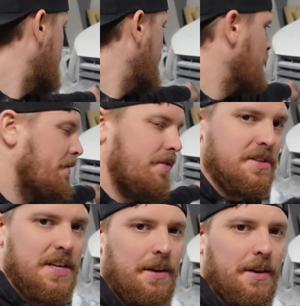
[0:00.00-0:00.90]
it with the
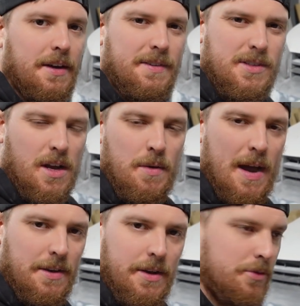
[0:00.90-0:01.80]
sander, so
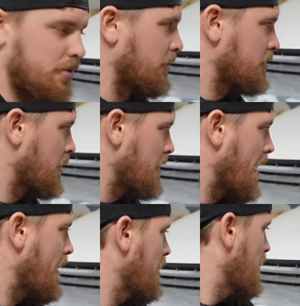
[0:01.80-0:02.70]
had no choice. So
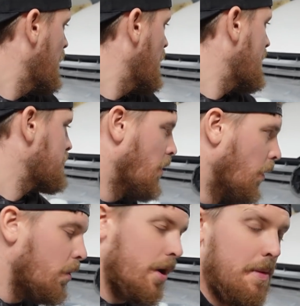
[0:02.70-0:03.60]
yeah, it's
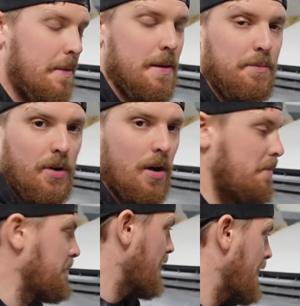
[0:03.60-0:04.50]
all going to be being
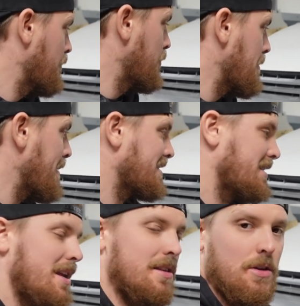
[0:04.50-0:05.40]
primed, and then we'll be
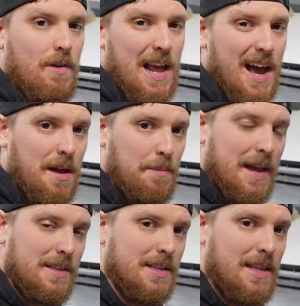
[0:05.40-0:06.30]
masking the grill out and
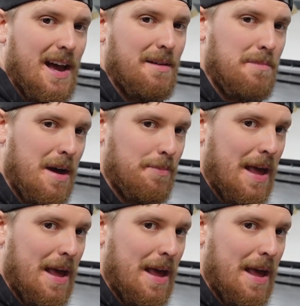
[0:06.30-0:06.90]
painting that matte